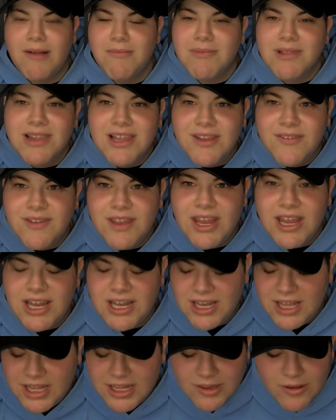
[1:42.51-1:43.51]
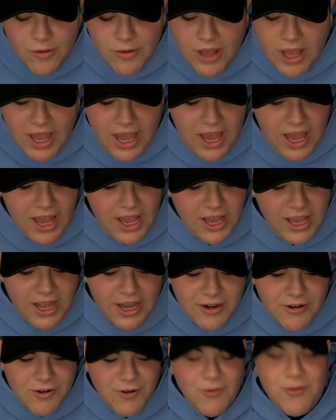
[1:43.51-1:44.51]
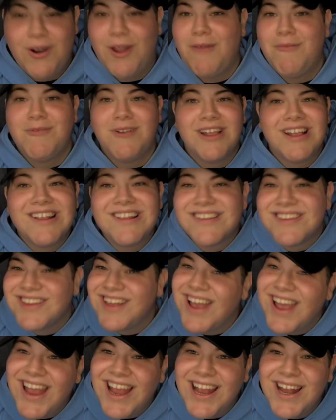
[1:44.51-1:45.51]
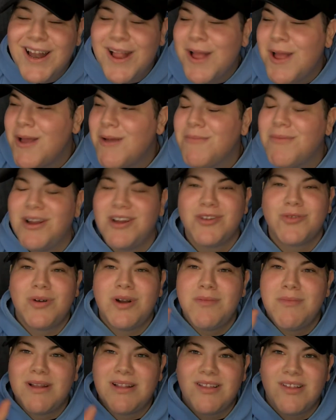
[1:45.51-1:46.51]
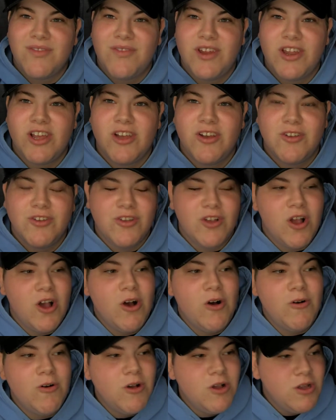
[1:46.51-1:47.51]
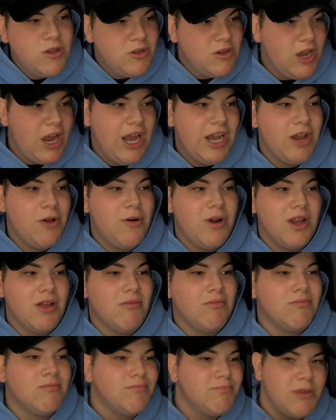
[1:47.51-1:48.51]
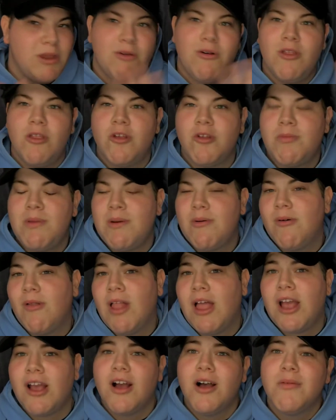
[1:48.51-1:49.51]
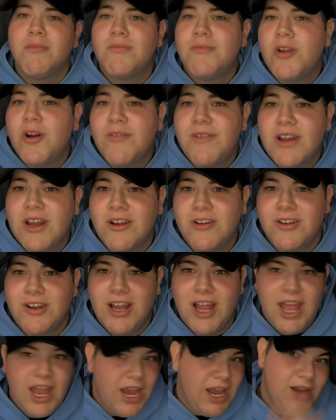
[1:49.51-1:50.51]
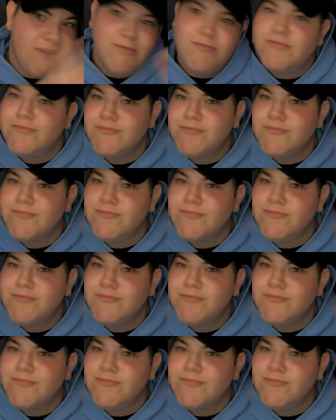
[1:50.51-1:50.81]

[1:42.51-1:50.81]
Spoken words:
I'm living. It's okay. I don't know what I'm really saying, but I just want to make this video, so I didn't want to be one of those people like, oh, no video today.